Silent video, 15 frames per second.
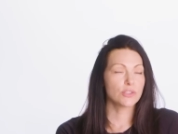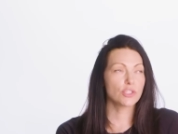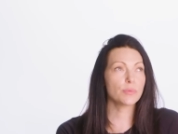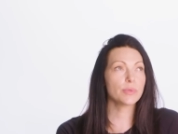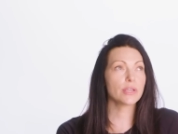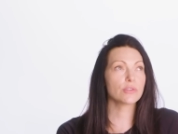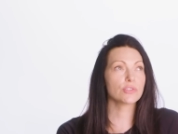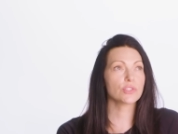There'll
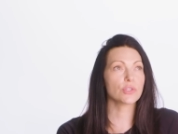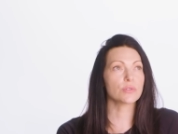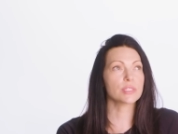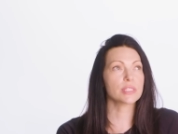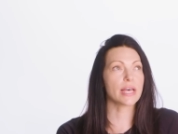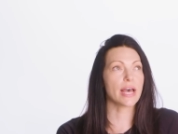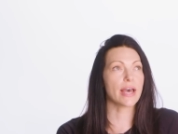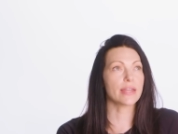be other
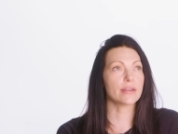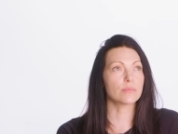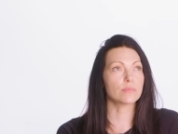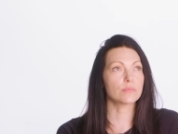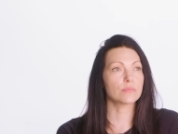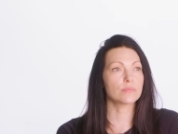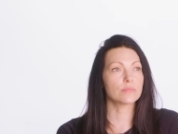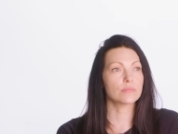shows that
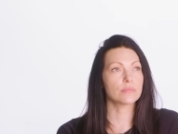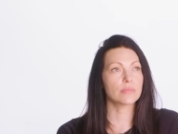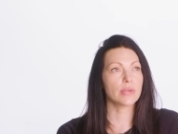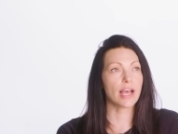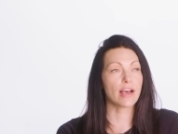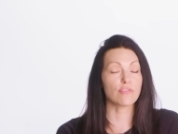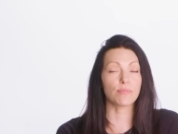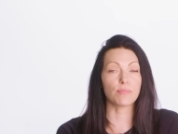
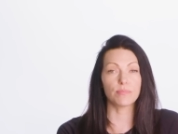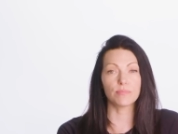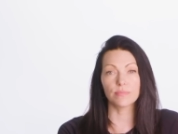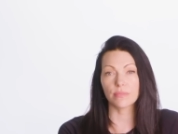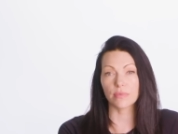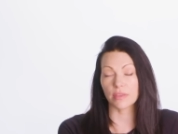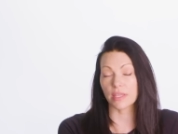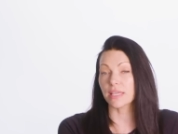have
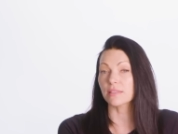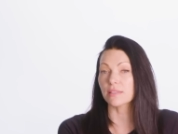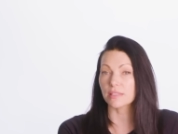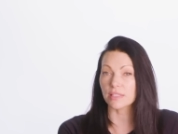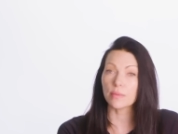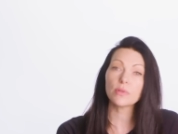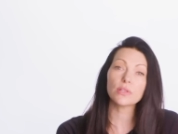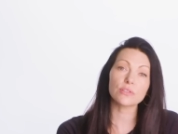things
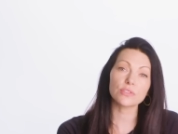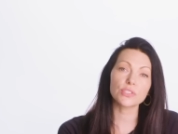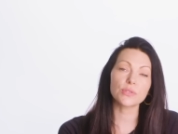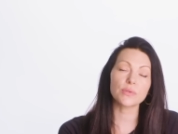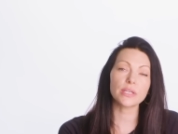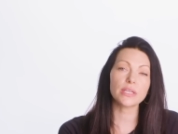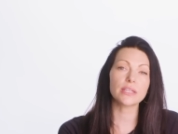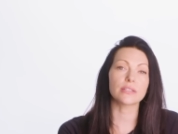similar
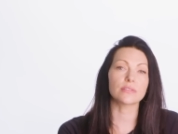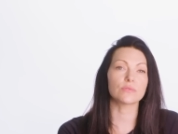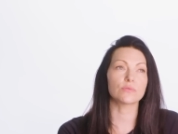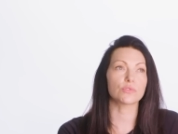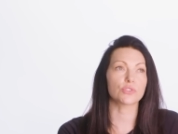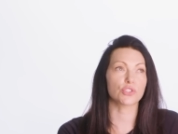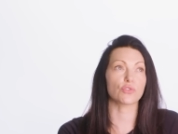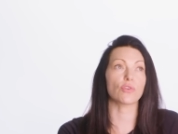to it
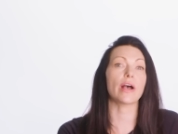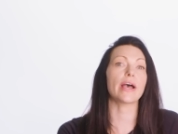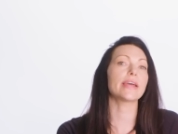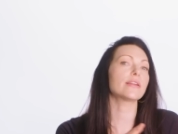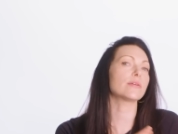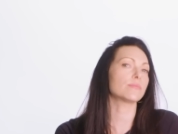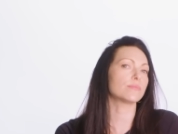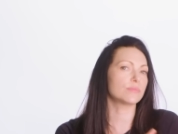and
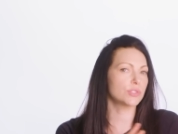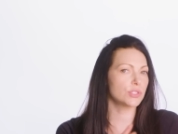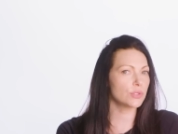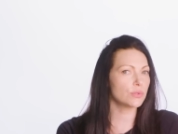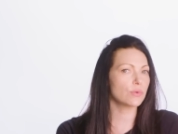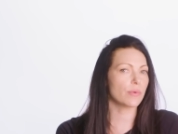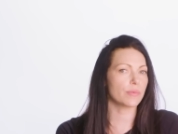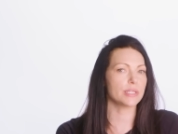try to
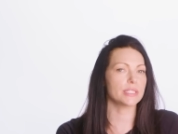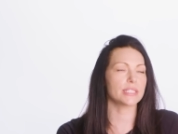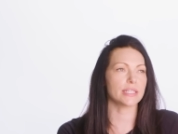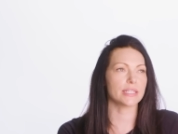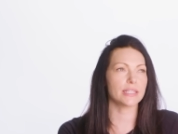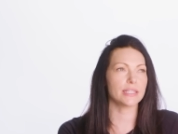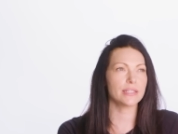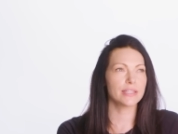do what we
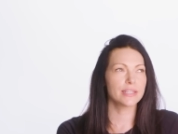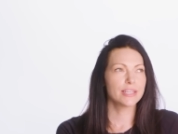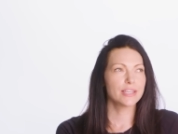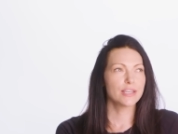did.